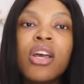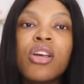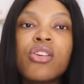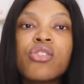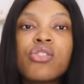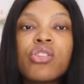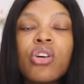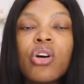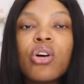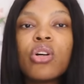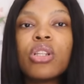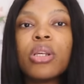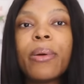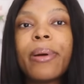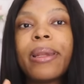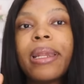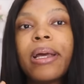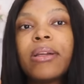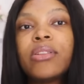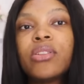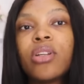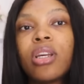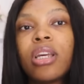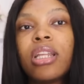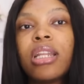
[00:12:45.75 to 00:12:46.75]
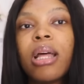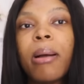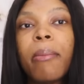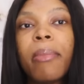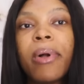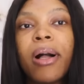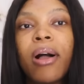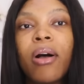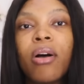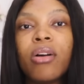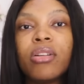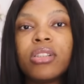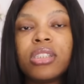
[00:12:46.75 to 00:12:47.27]
So they were now talking
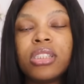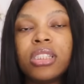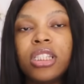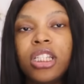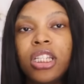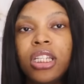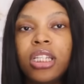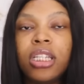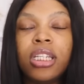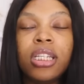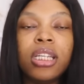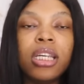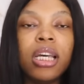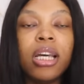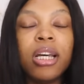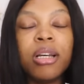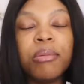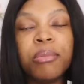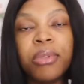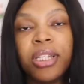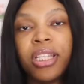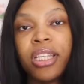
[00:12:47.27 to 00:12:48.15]
about the um,